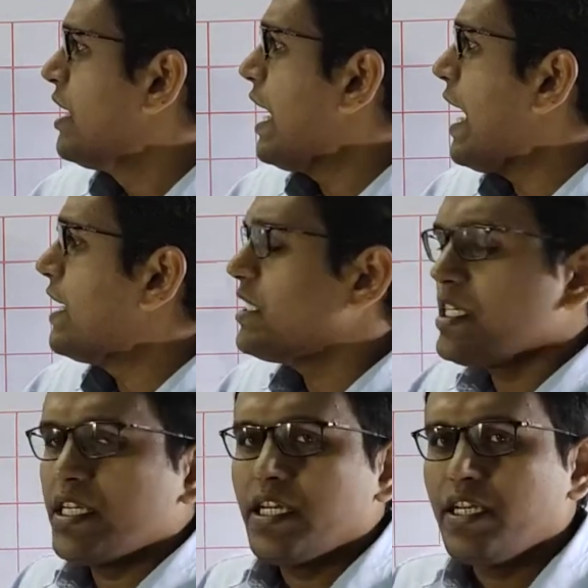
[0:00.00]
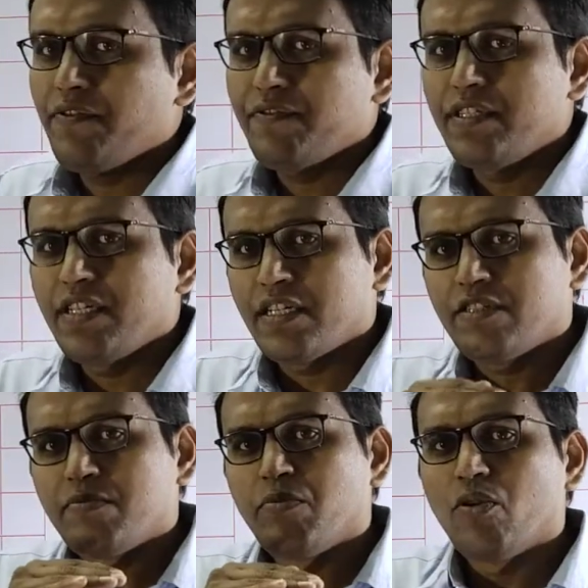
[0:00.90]
and if there is
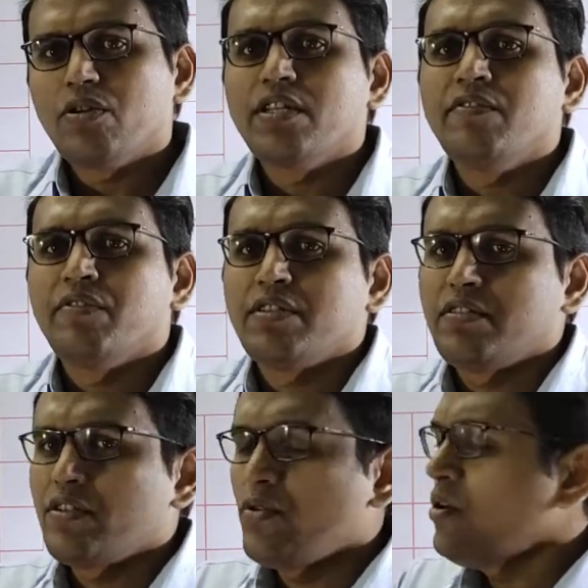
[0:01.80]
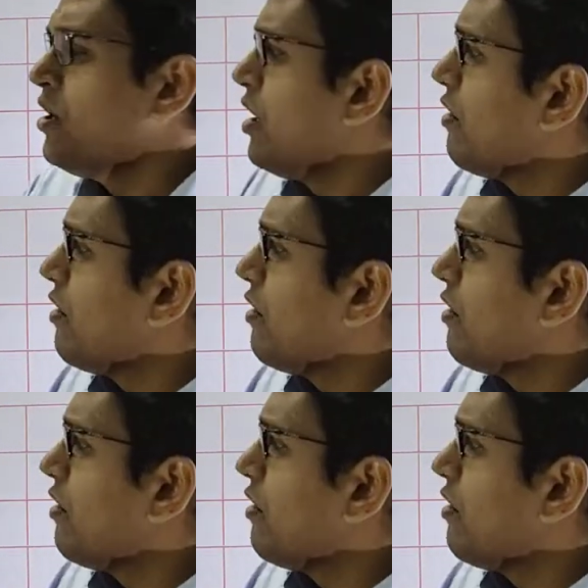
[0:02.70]
more than one zero,